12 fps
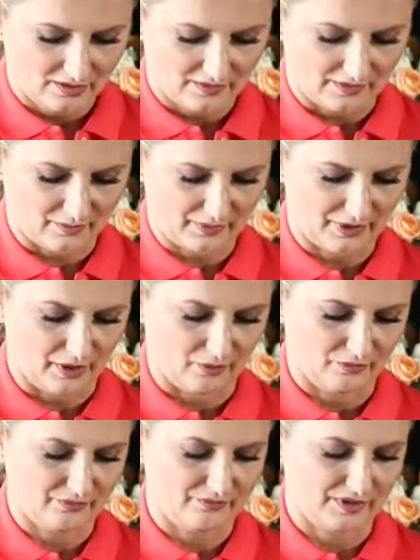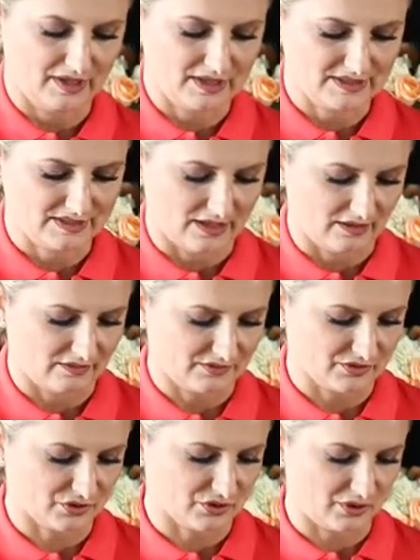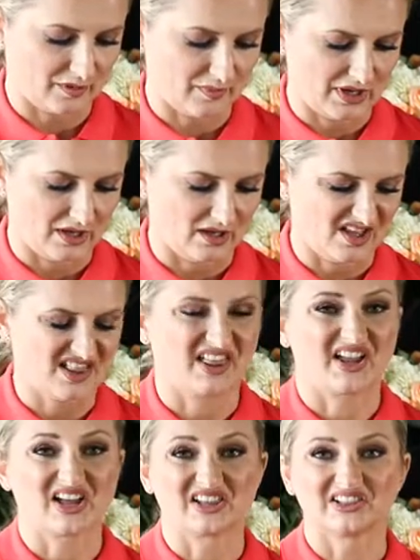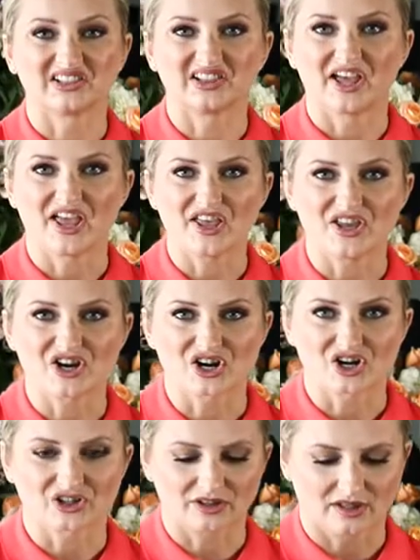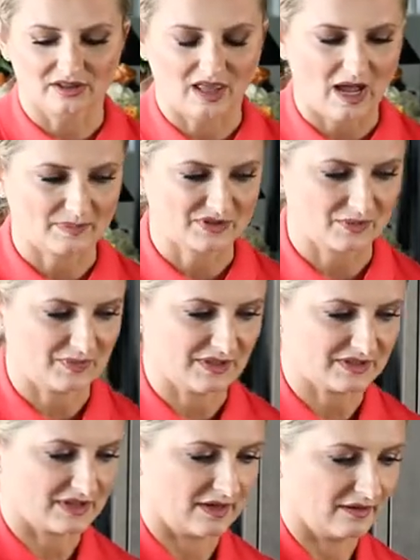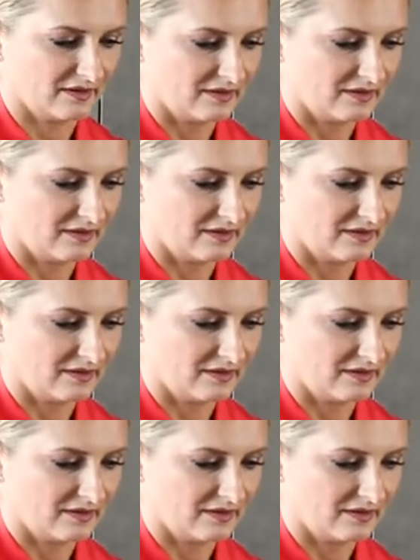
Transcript: There we go. Easy. So it's going to be like a layered lobster pizza.